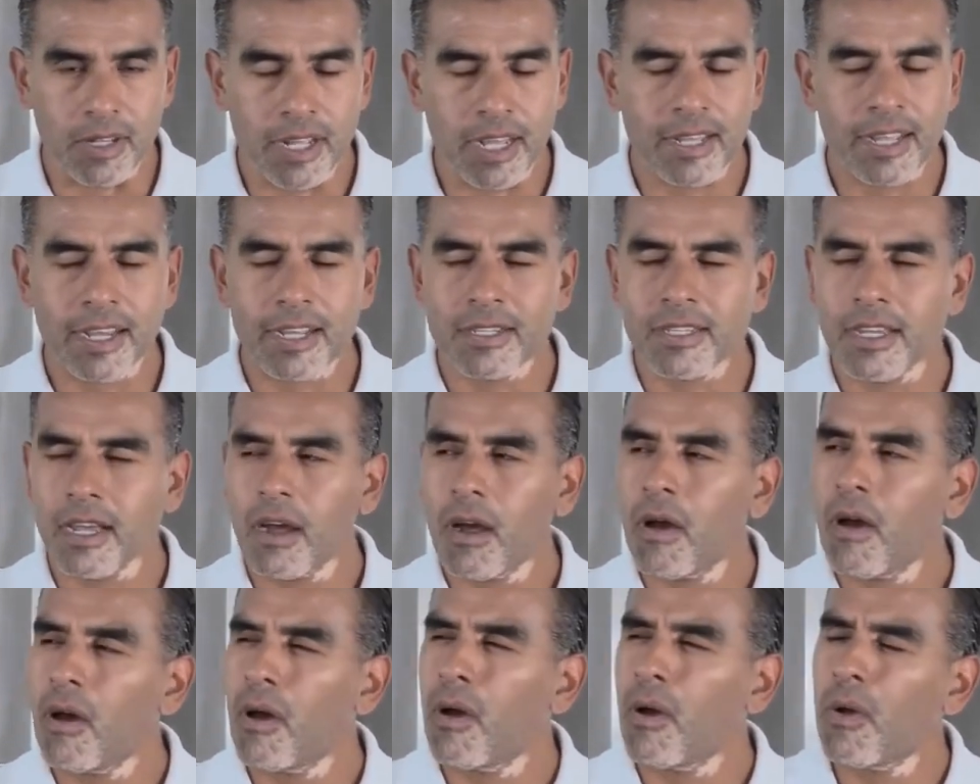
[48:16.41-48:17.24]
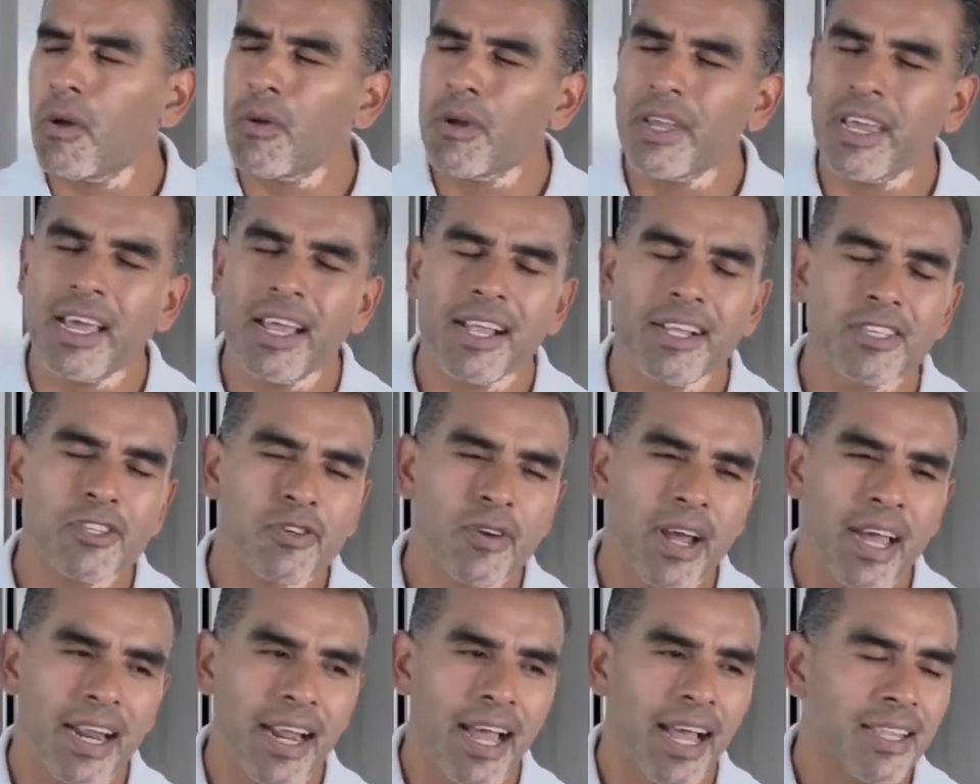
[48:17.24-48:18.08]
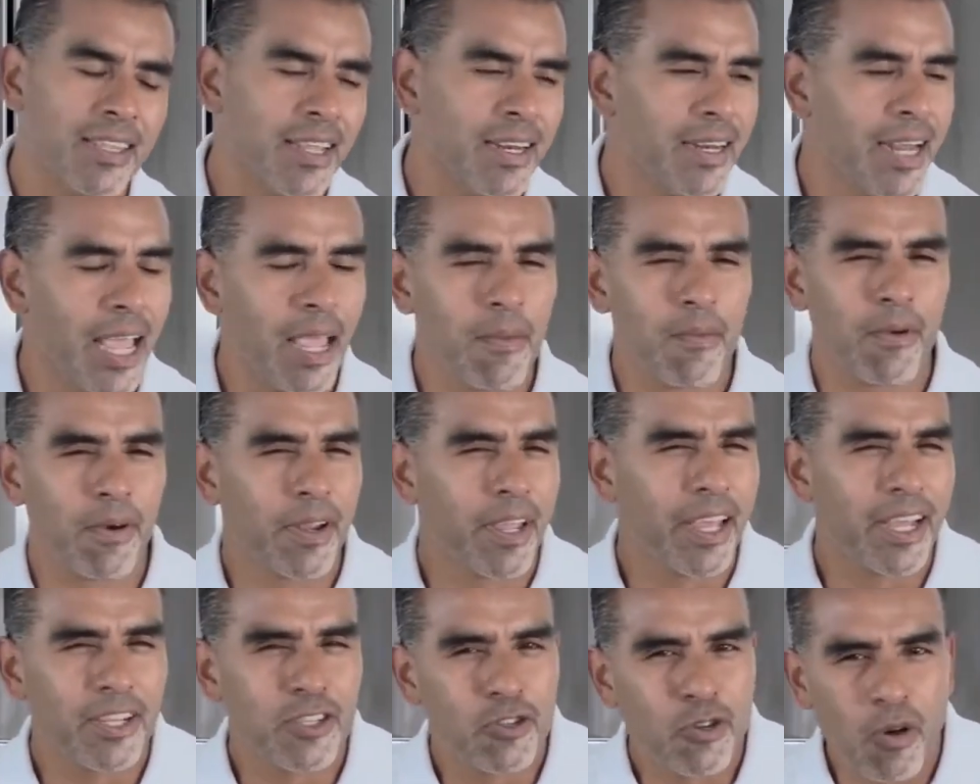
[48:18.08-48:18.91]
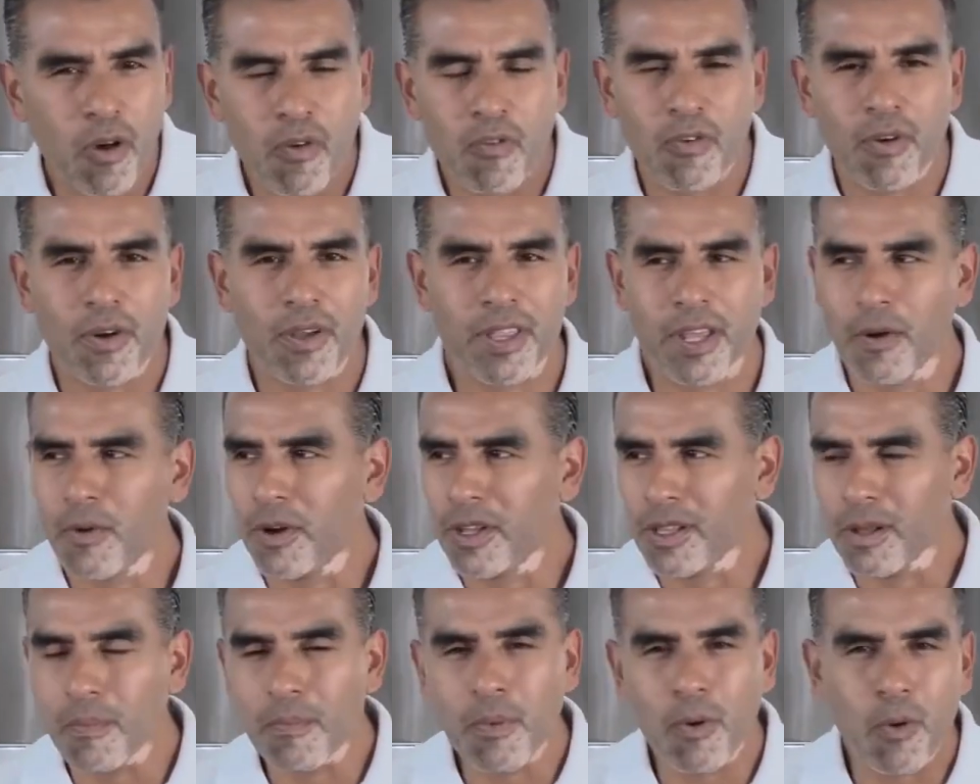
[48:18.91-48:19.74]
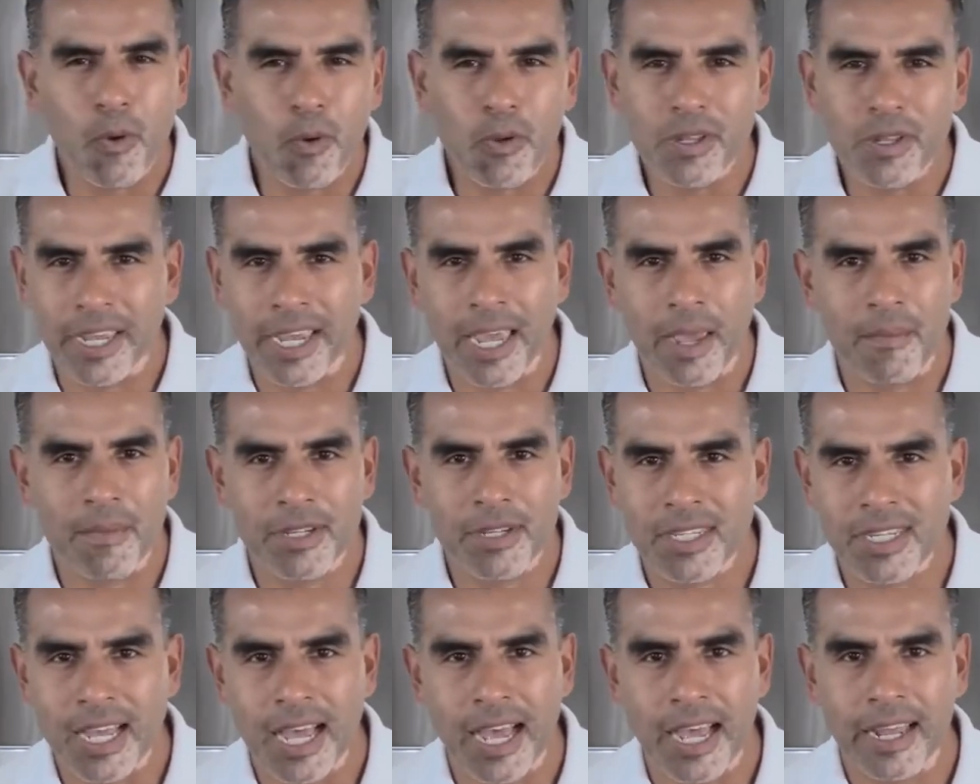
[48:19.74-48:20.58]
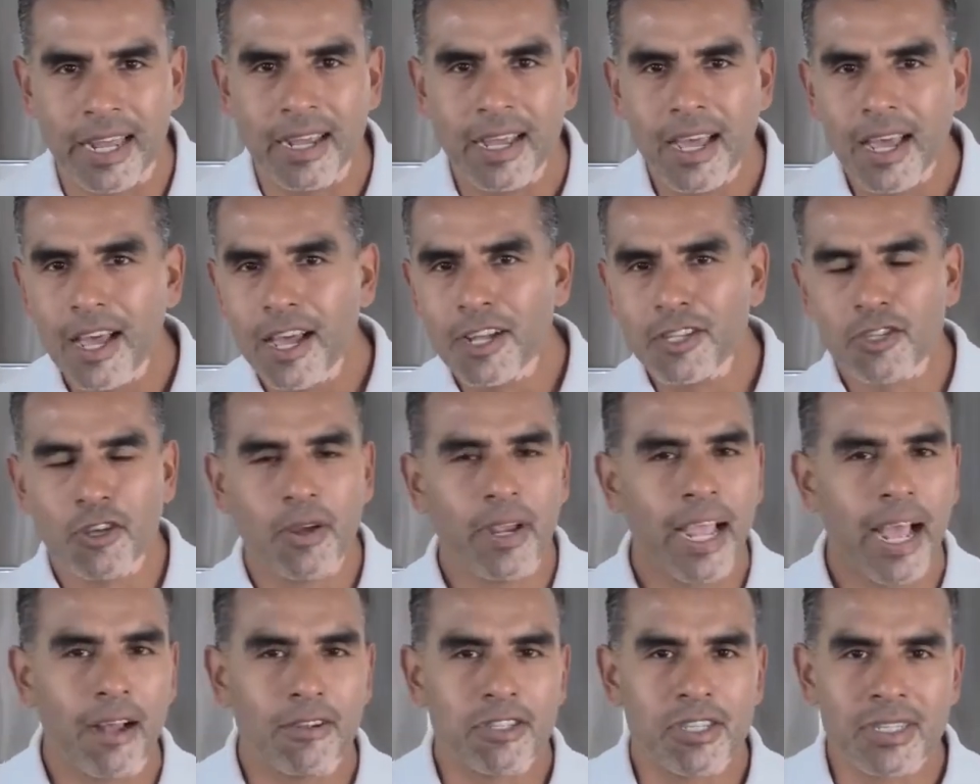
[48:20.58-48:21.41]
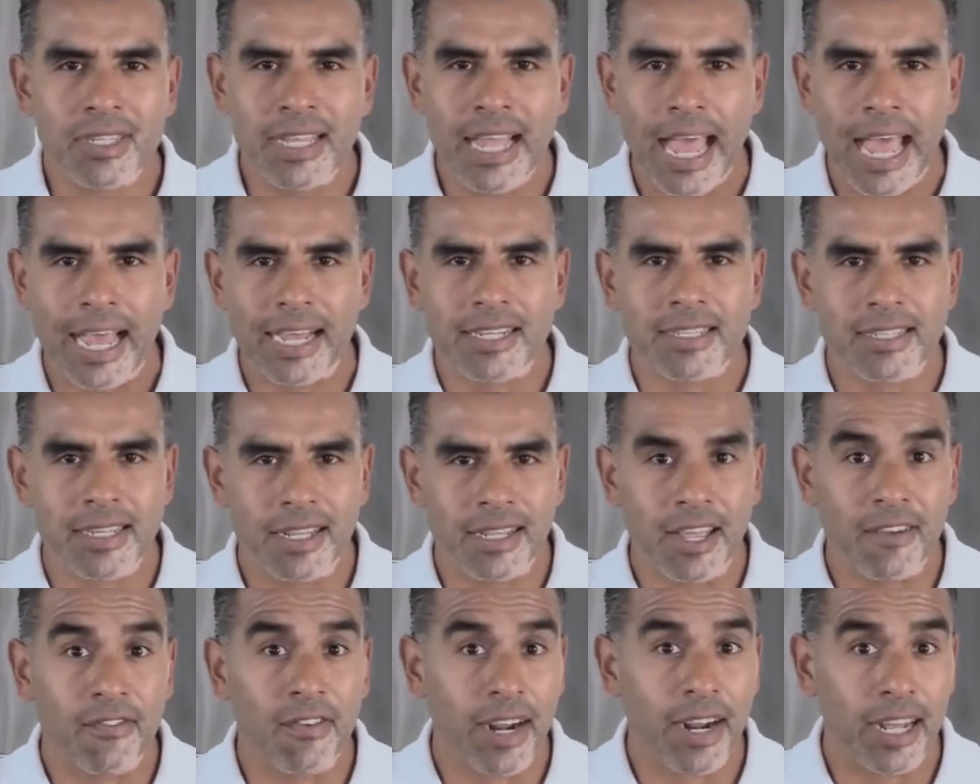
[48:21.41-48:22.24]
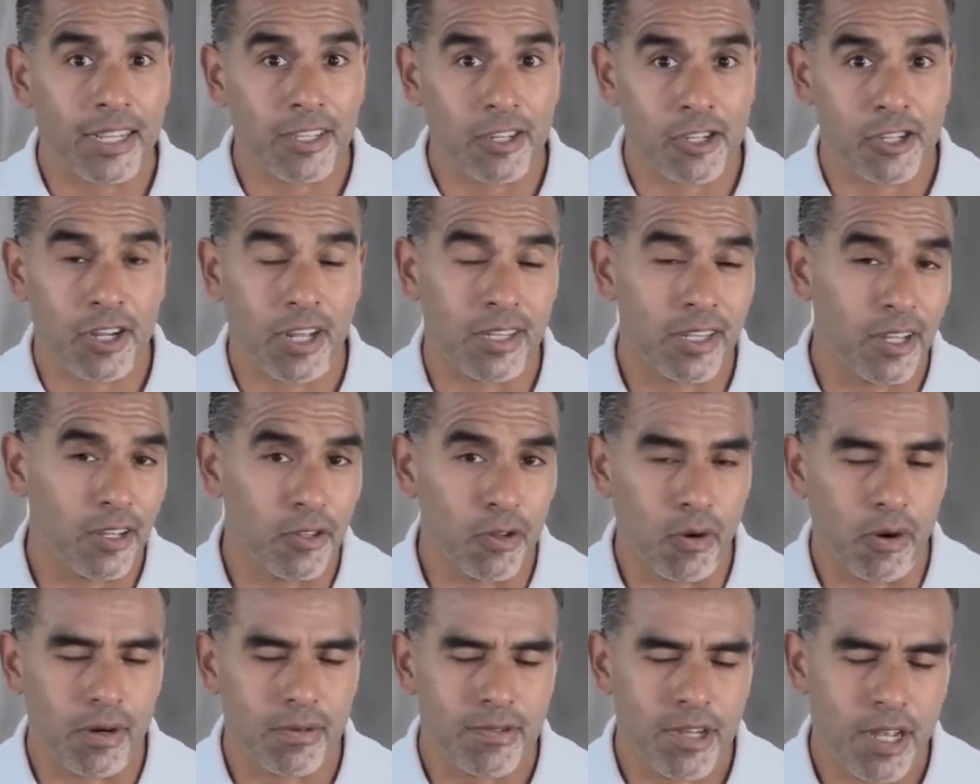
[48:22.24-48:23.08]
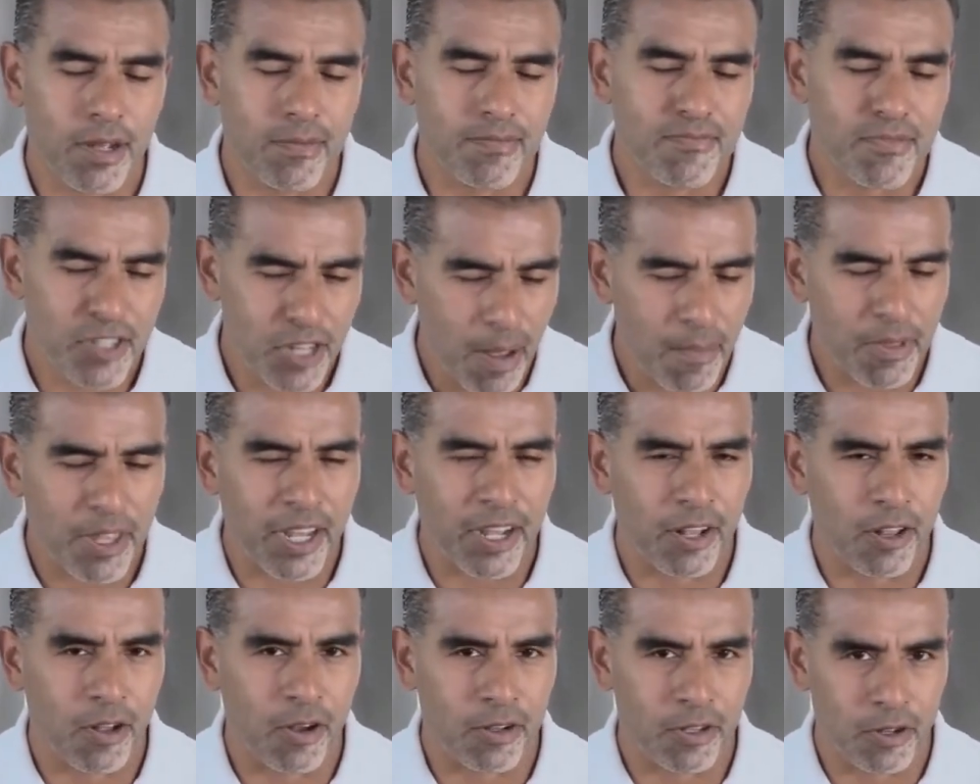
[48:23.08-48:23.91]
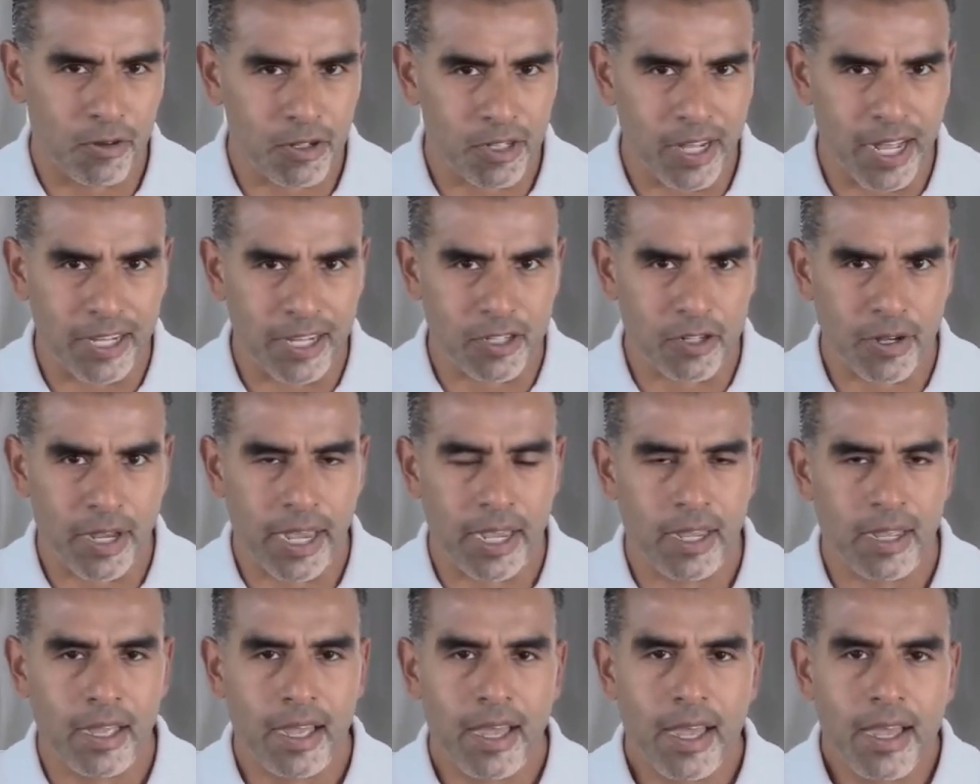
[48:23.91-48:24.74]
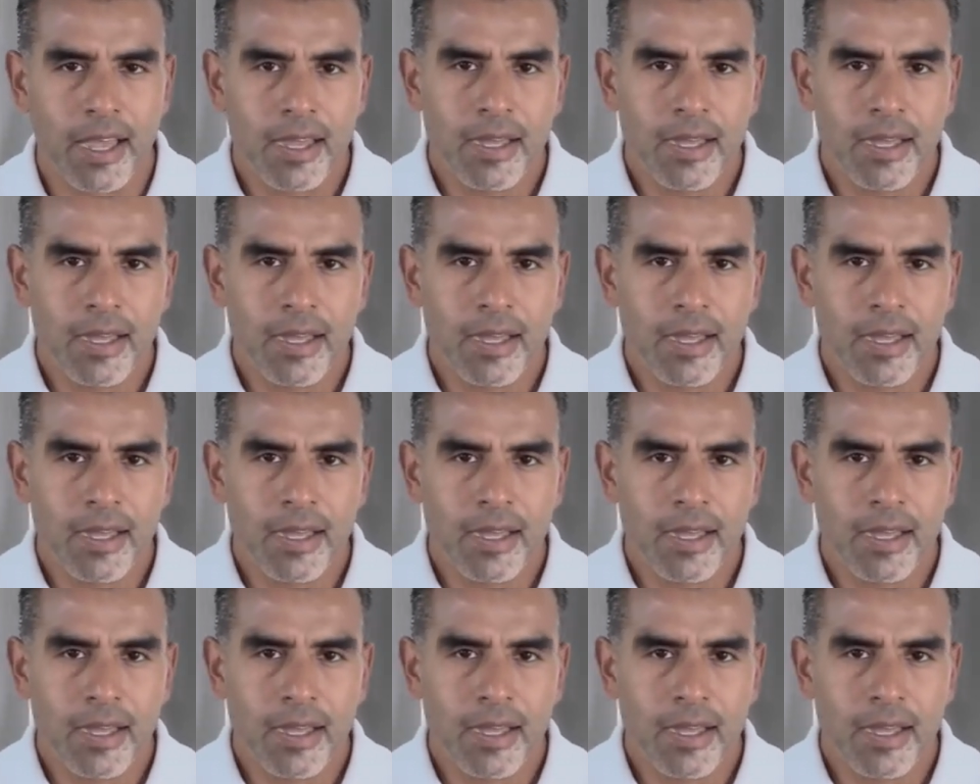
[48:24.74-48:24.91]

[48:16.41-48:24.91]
And then they could say, oh, yeah, that's right. I had the neighbor kids over. They were in the pool. They came inside, took out snacks, and they forgot to shut the door. So something along those lines, okay?